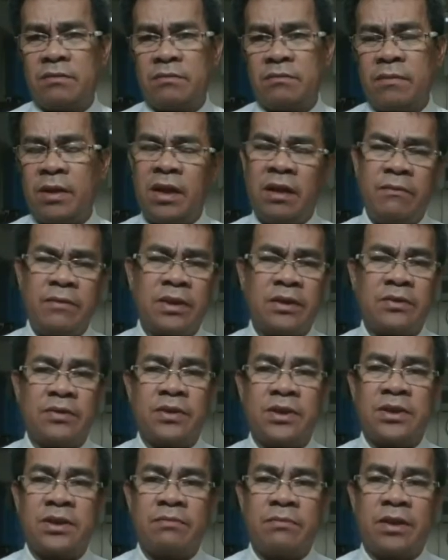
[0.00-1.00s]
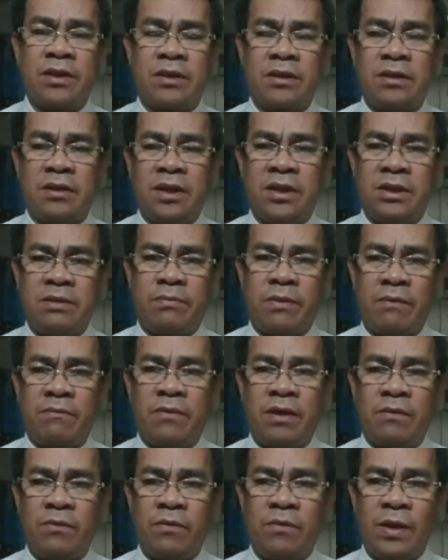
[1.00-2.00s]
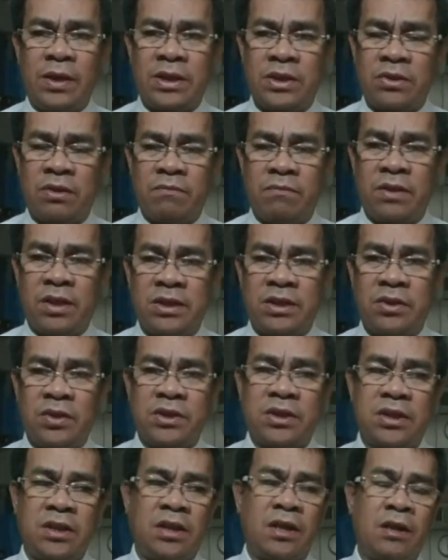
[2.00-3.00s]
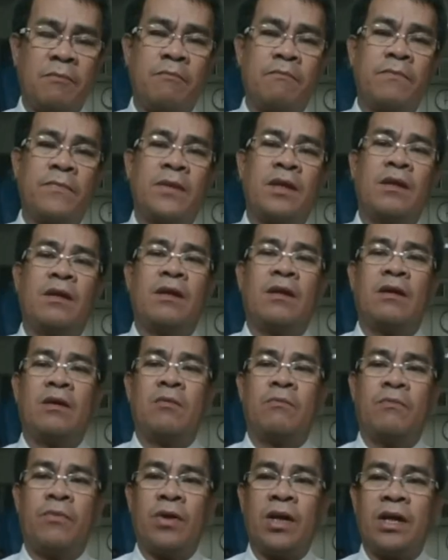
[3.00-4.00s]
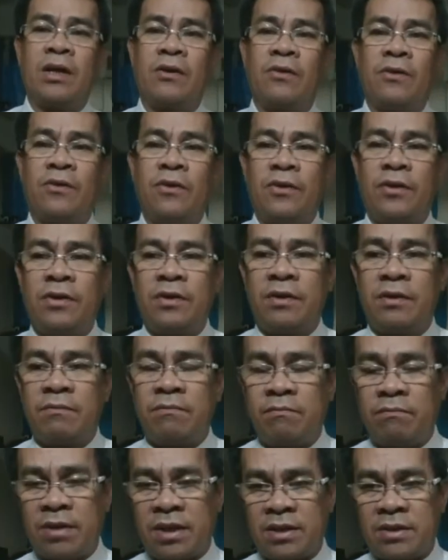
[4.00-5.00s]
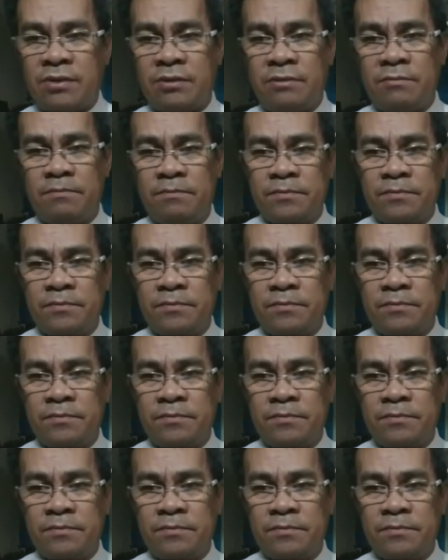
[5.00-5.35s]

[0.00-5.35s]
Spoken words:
many methods, but in this problem, we will solve this using polygon method.